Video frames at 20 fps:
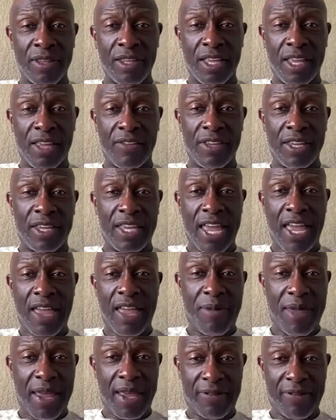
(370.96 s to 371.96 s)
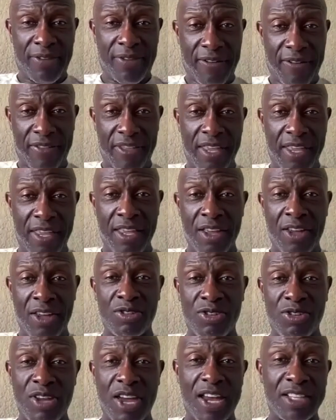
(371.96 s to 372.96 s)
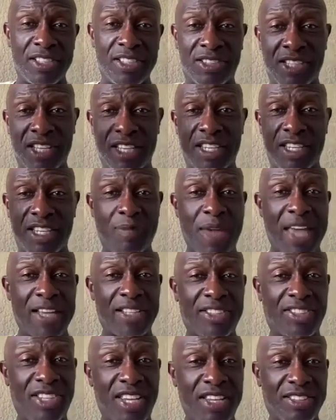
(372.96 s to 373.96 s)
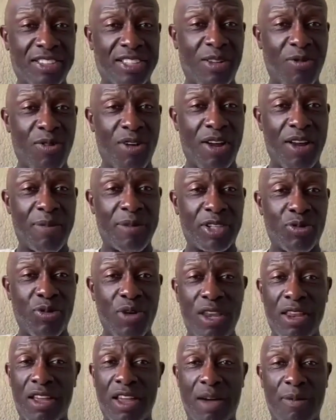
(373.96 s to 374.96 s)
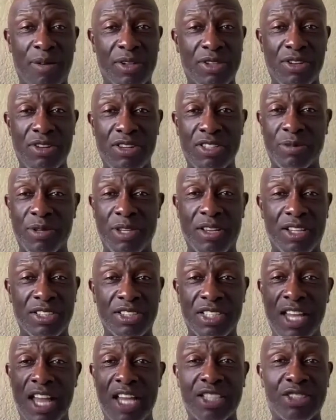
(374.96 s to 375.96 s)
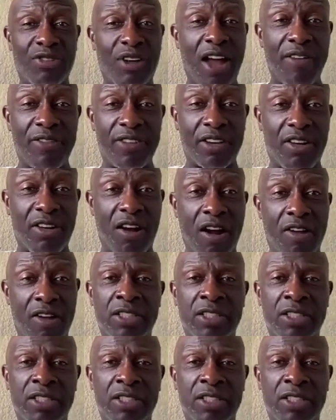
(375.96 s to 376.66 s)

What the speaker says: If you can't make 50, you got to sit in the back seat somewhere between a couple of dudes because you're not driving the car.